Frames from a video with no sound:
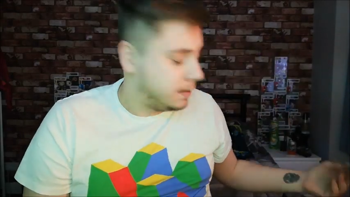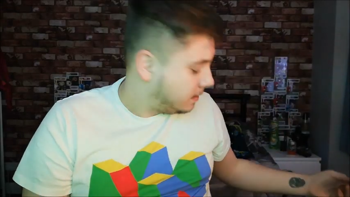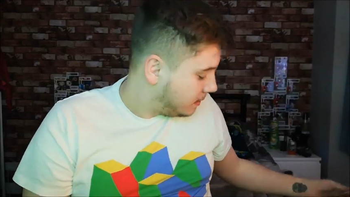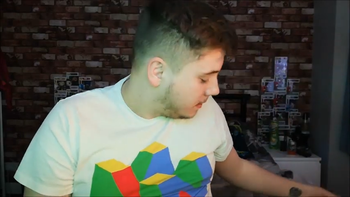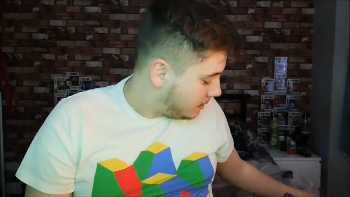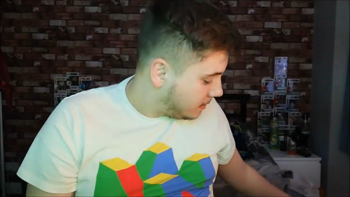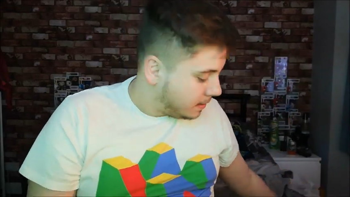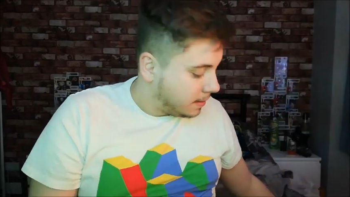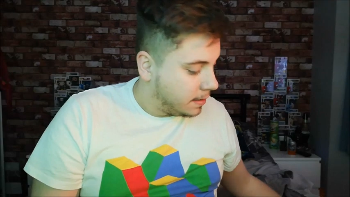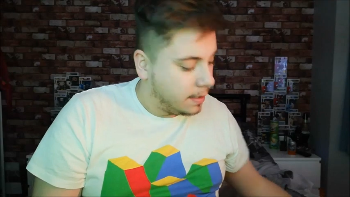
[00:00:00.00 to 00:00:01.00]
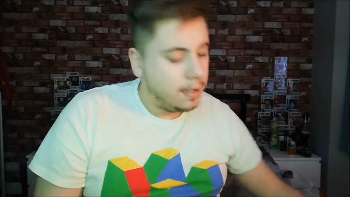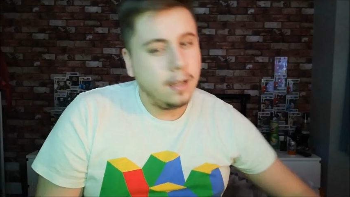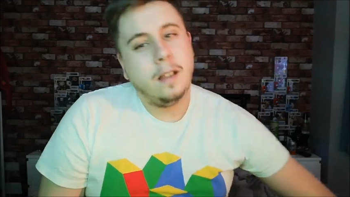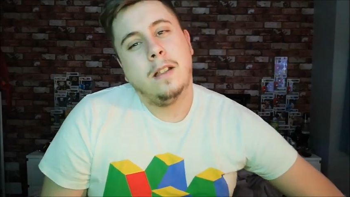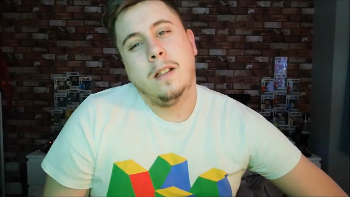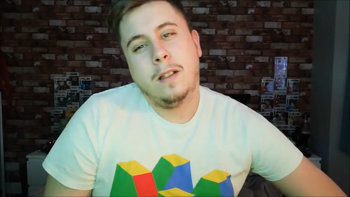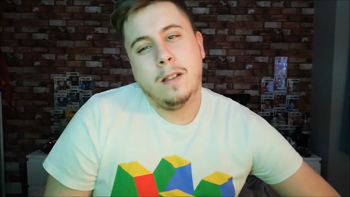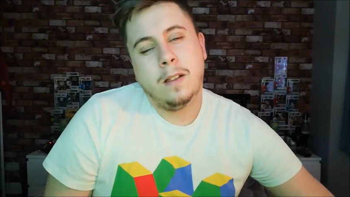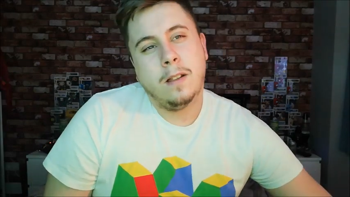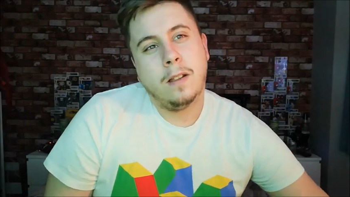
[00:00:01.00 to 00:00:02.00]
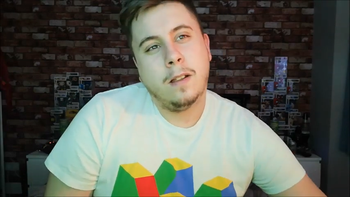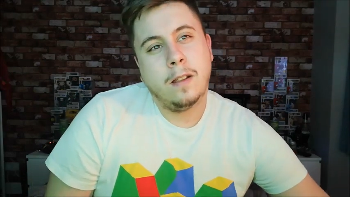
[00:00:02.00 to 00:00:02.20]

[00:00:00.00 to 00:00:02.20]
Nothing is said.